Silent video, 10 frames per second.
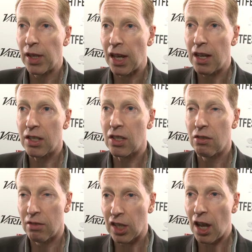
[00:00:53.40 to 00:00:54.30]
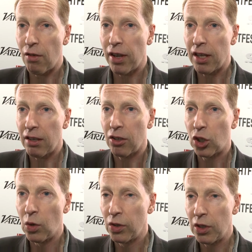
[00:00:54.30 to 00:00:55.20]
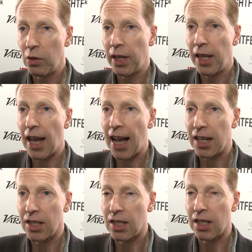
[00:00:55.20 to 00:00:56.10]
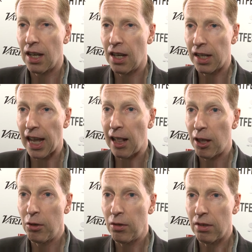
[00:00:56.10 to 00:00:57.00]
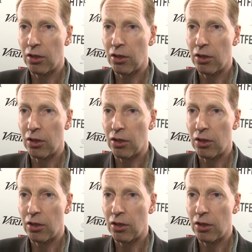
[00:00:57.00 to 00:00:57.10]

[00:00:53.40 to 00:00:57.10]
the cast starring Shaun Dooley as uh, Calhoun.